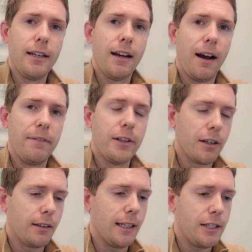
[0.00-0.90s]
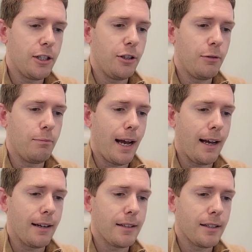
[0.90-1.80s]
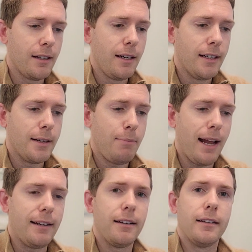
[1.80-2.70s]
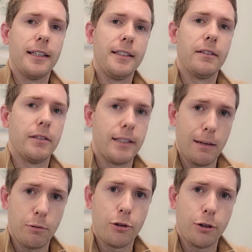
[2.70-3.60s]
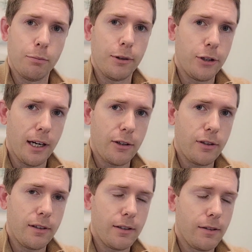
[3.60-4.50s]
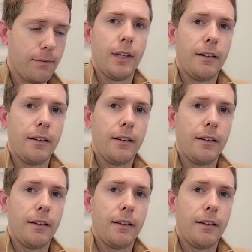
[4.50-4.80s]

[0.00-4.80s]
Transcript: of their glacial mass, depending on the different temperature projections.